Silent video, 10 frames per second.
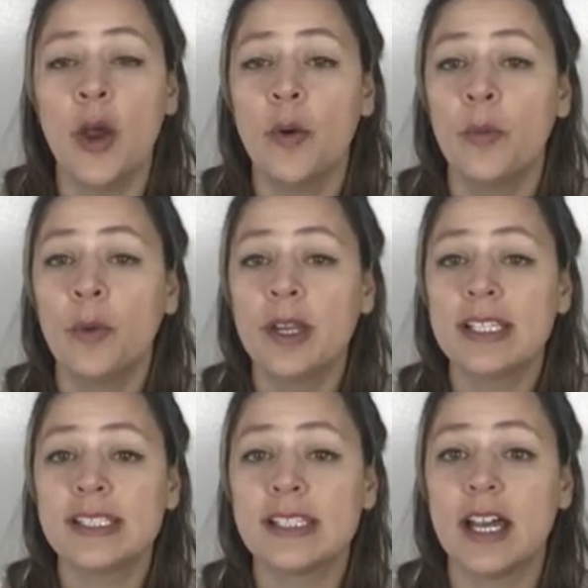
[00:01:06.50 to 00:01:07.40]
What
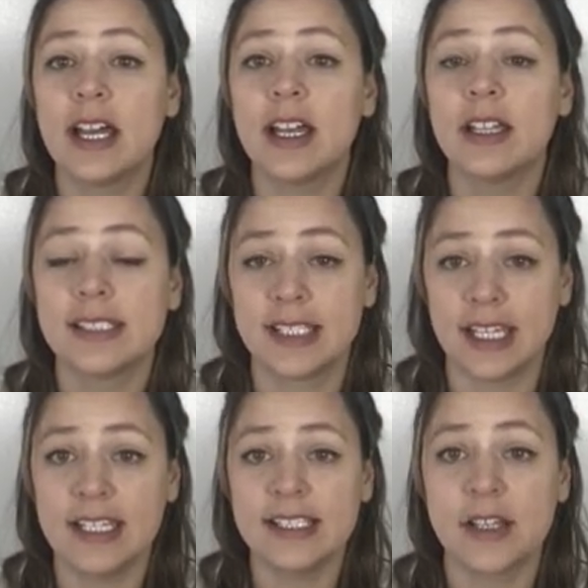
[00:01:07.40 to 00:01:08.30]
is the
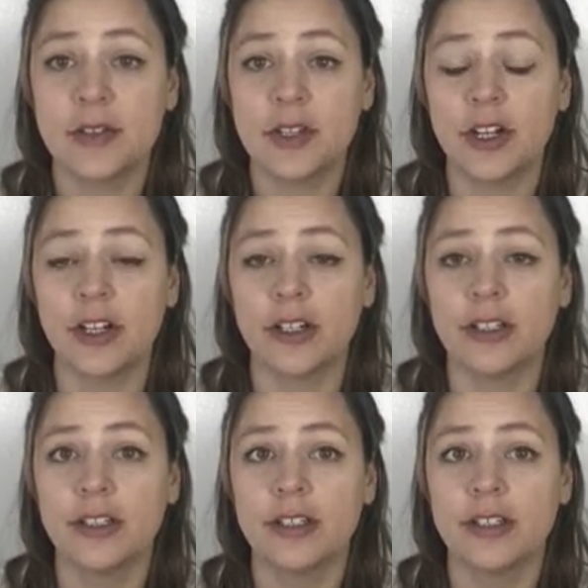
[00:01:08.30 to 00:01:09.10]
second sound you heard?